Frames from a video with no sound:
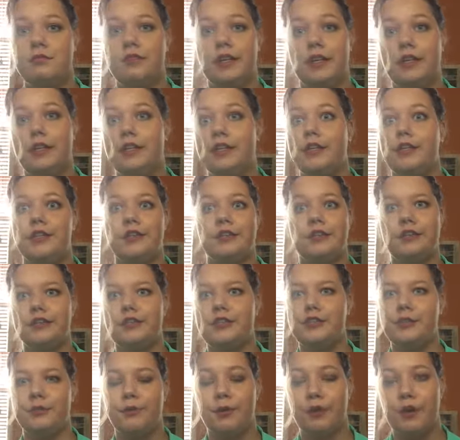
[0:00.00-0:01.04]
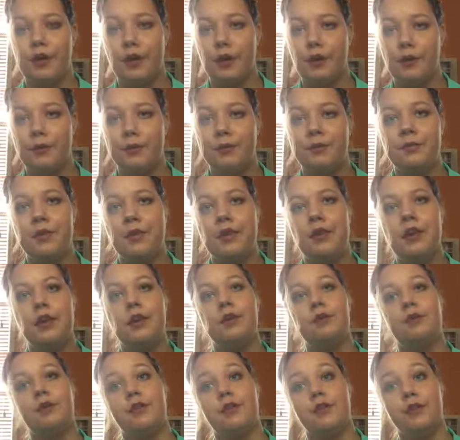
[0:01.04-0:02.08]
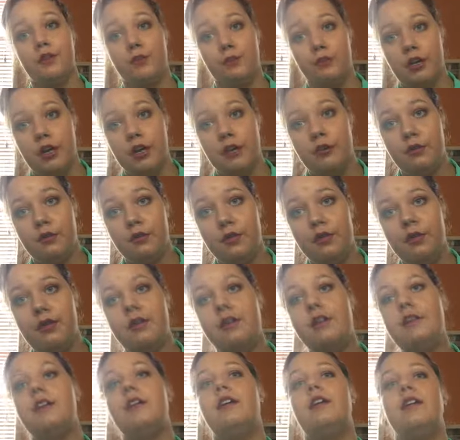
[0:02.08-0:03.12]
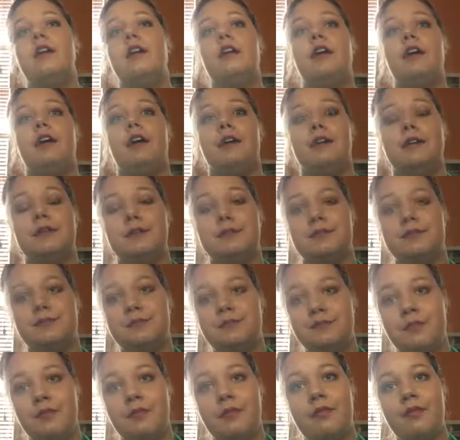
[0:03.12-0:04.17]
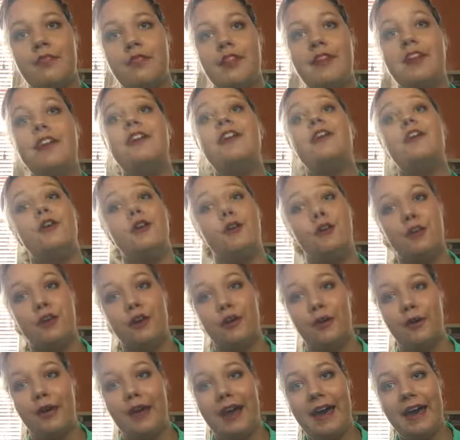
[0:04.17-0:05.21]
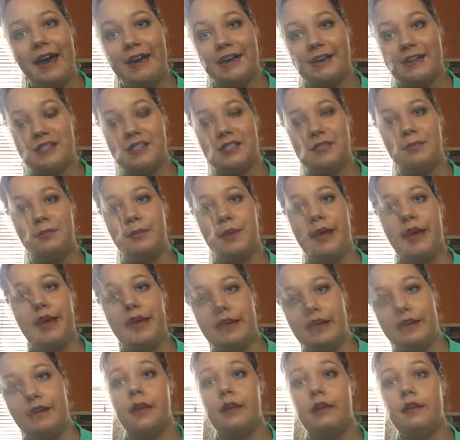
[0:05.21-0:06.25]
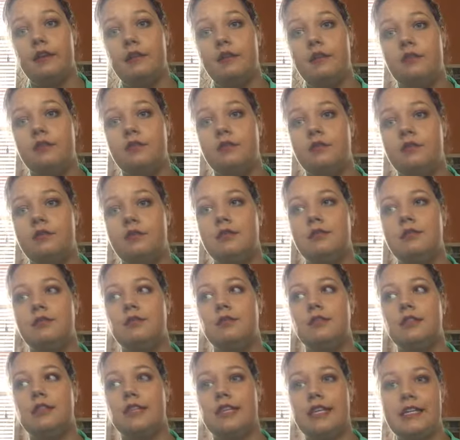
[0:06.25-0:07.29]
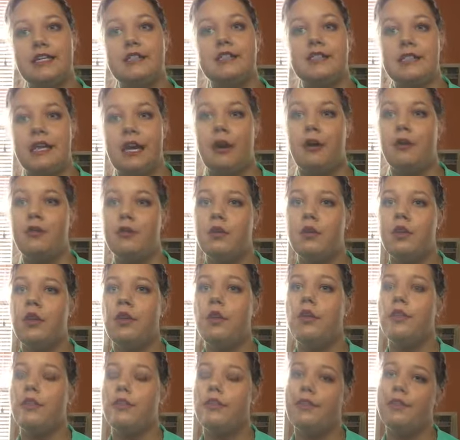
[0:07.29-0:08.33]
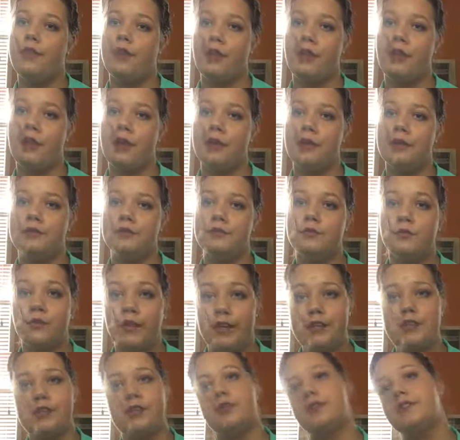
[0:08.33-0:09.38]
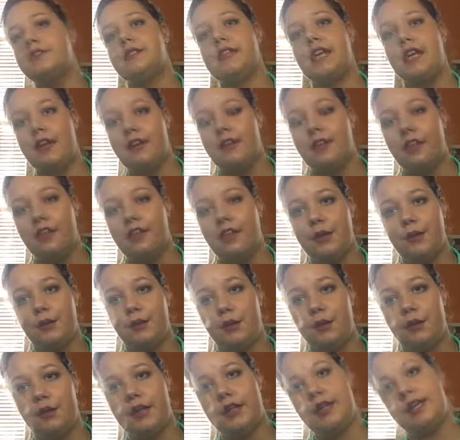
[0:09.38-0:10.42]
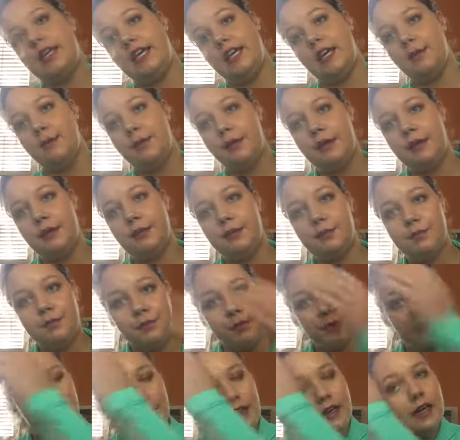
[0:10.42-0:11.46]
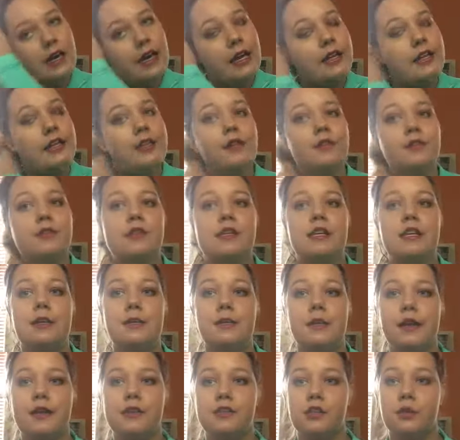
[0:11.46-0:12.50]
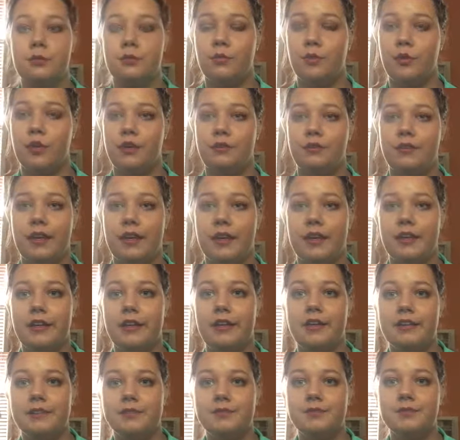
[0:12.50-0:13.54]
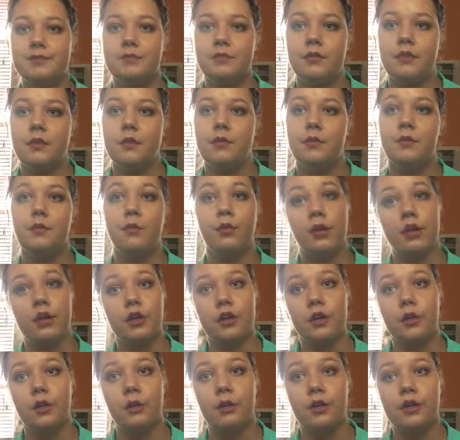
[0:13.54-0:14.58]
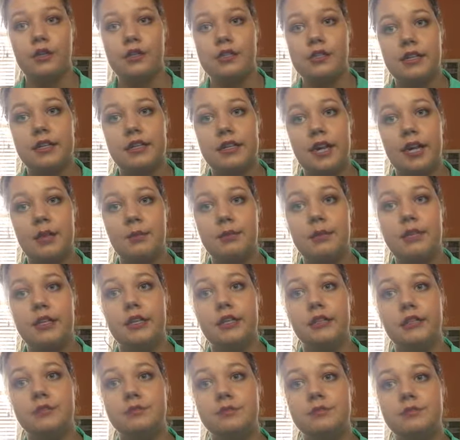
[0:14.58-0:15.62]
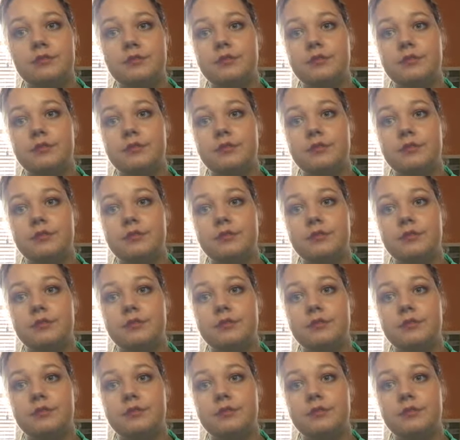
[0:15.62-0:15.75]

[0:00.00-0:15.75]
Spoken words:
a year or two ago with Uno, Uno has been and leased out. The rescue decided that they were going to keep him and use him as more of like a border horse type deal.